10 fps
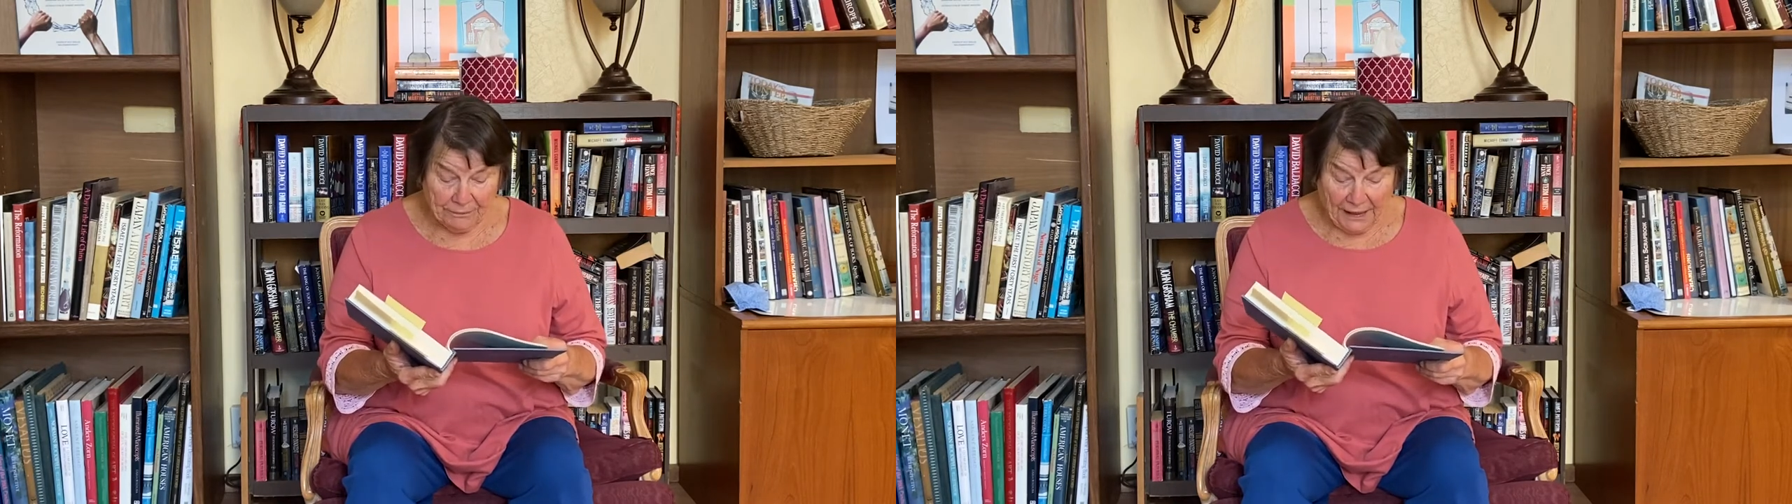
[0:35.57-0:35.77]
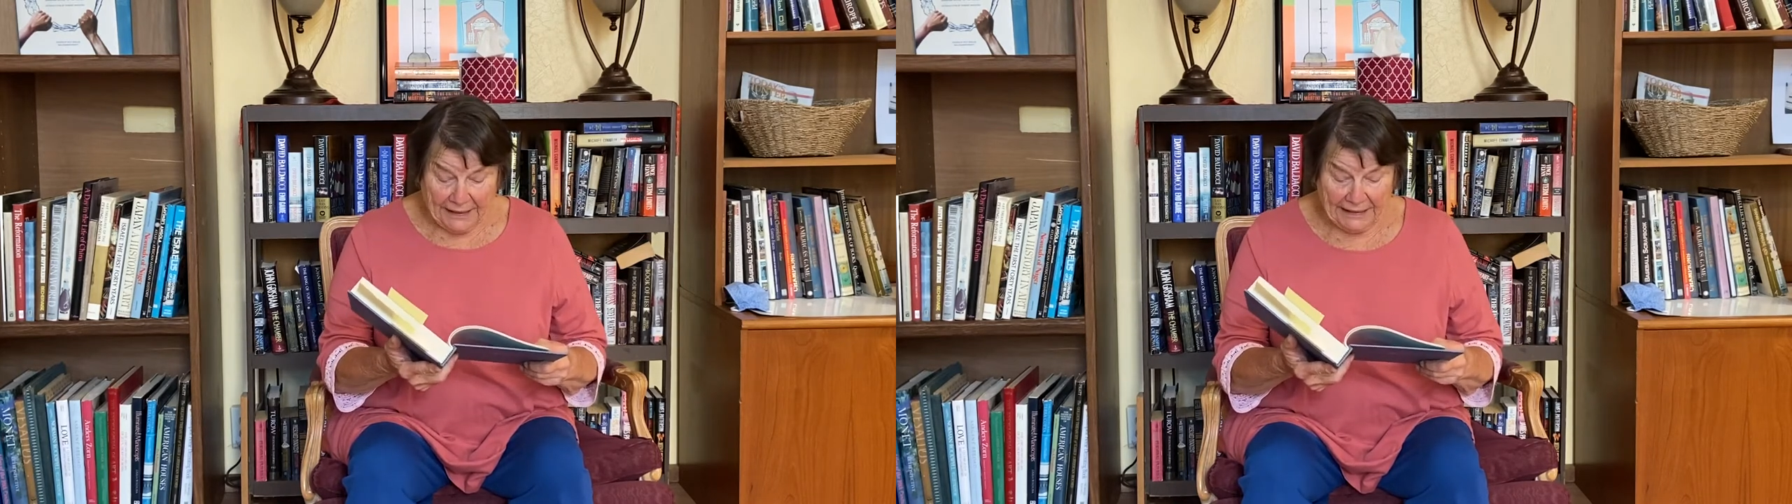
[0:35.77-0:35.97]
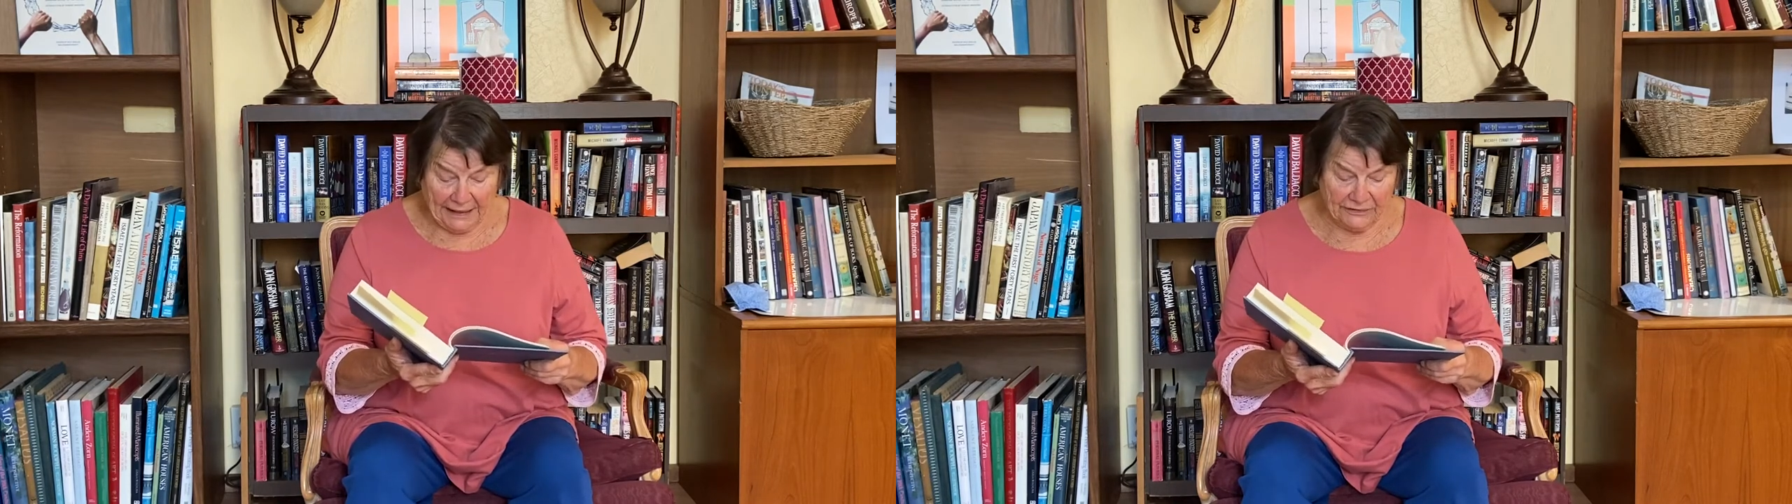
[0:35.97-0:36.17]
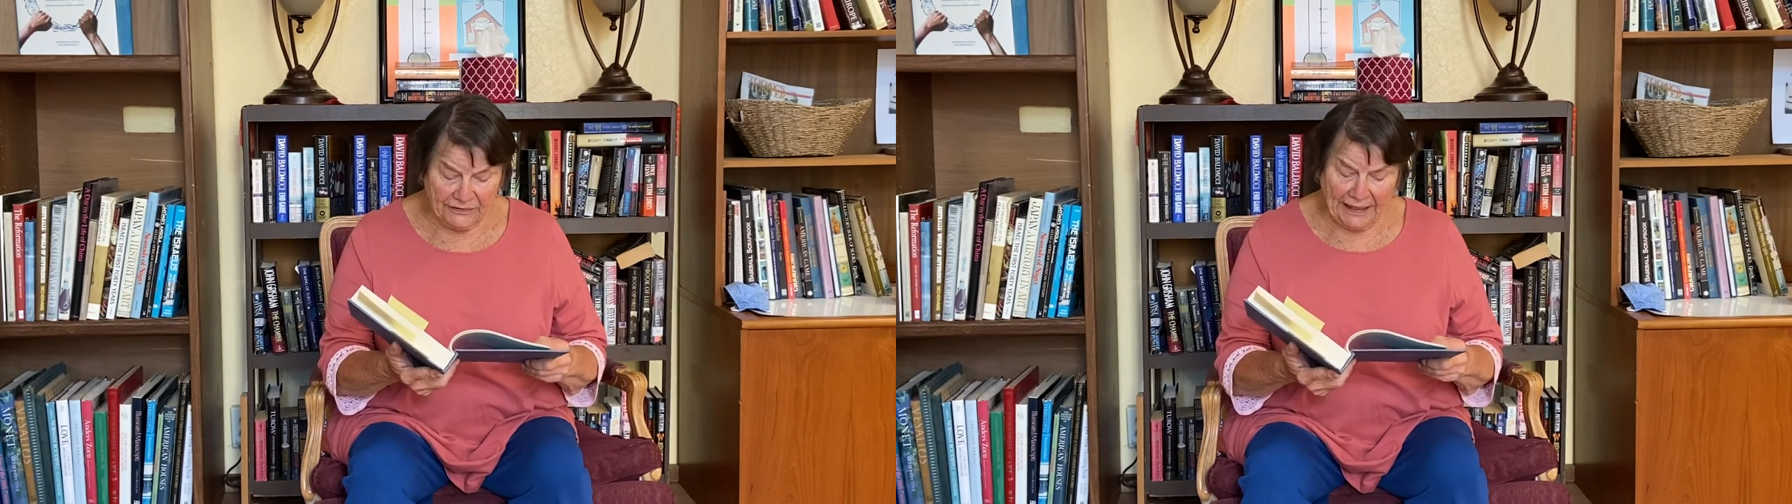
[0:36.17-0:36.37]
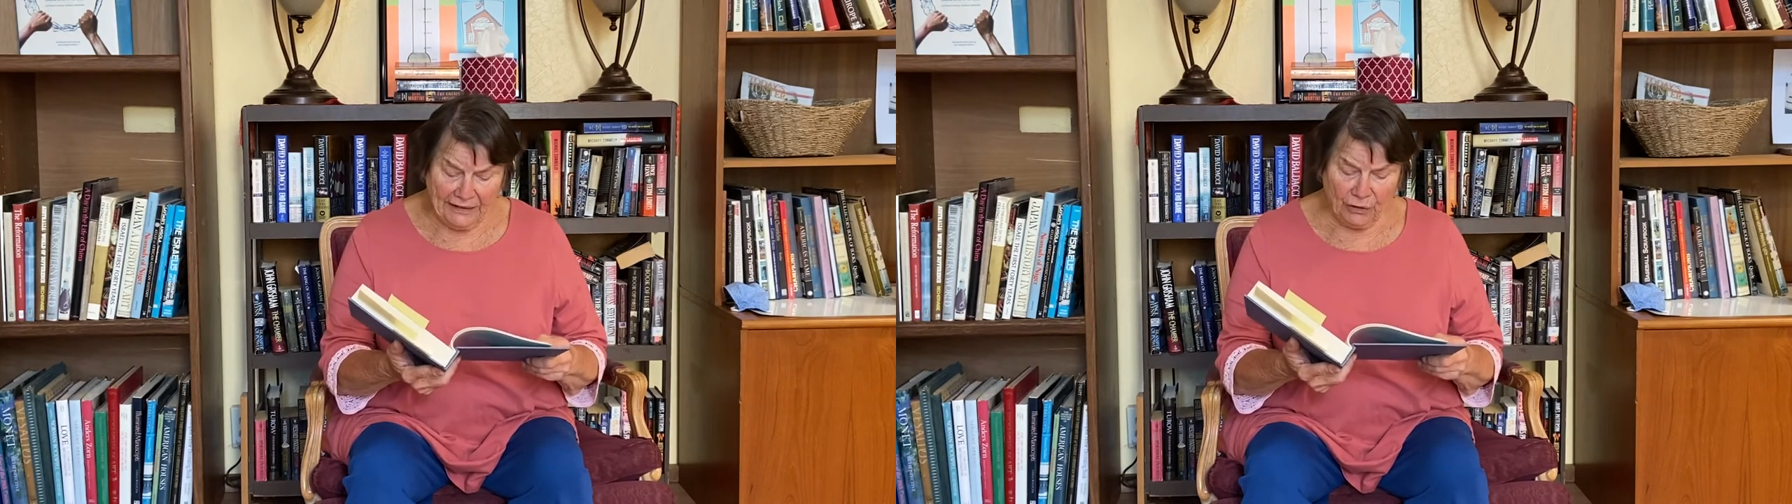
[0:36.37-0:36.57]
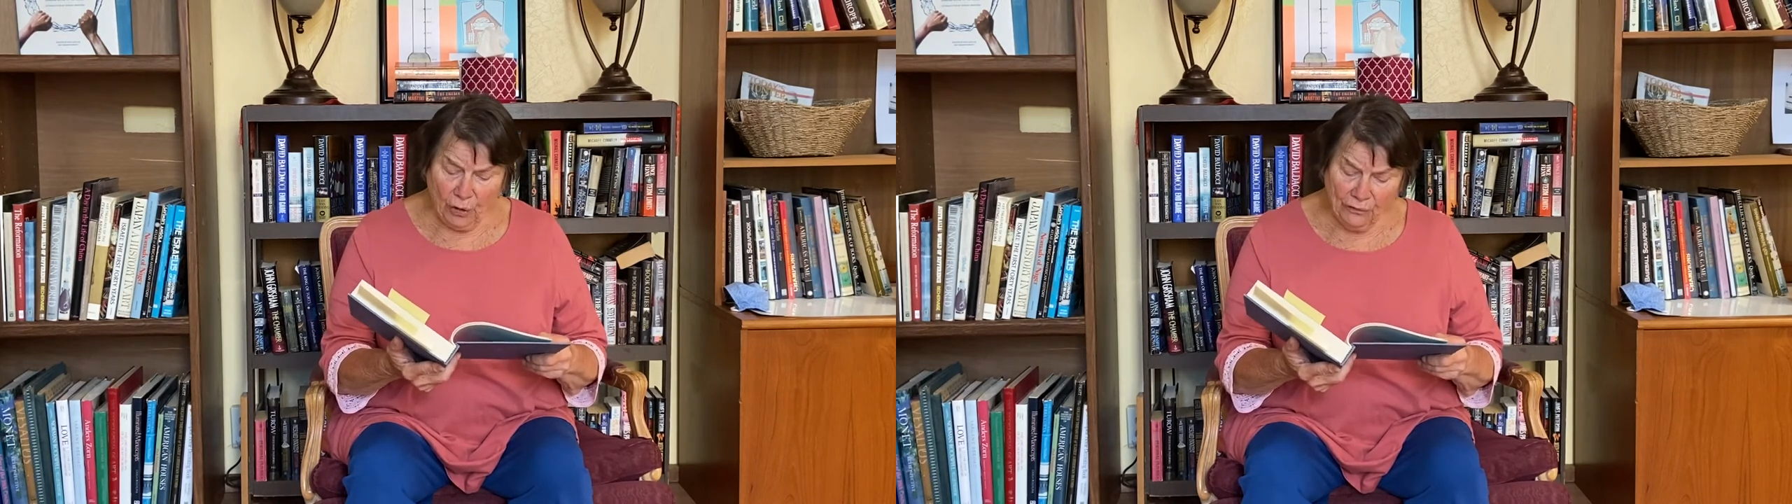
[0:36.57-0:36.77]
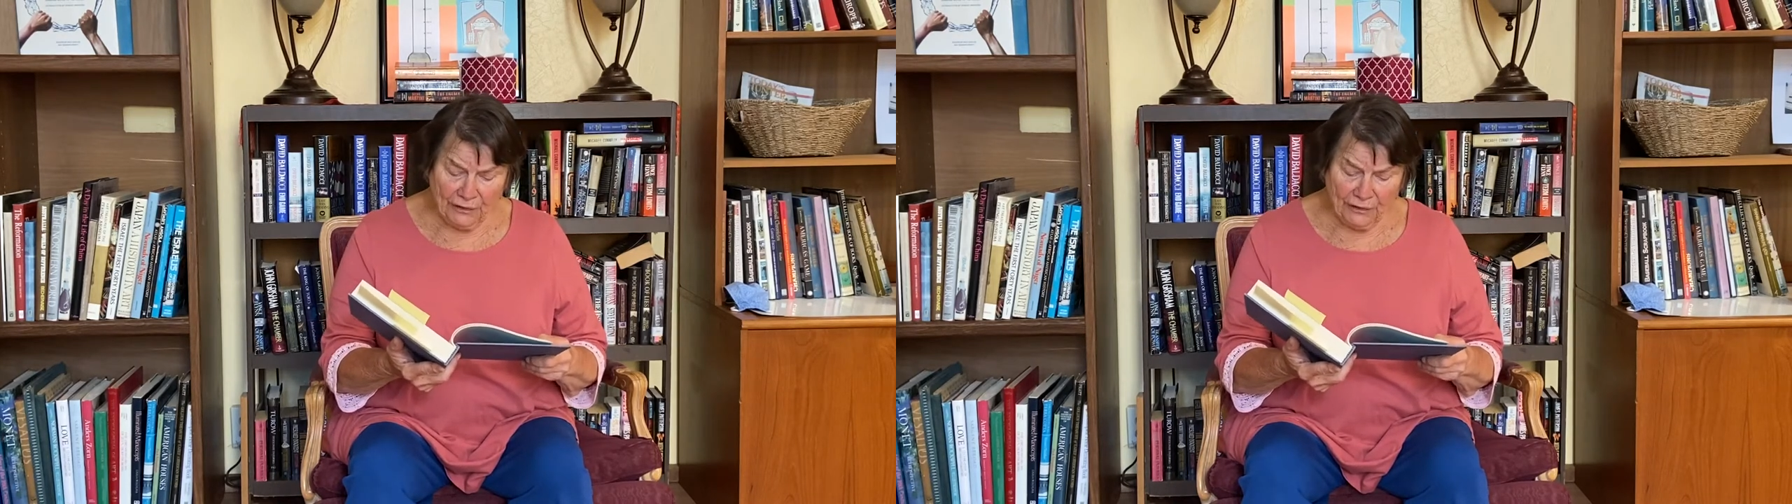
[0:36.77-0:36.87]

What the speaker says: he had said it over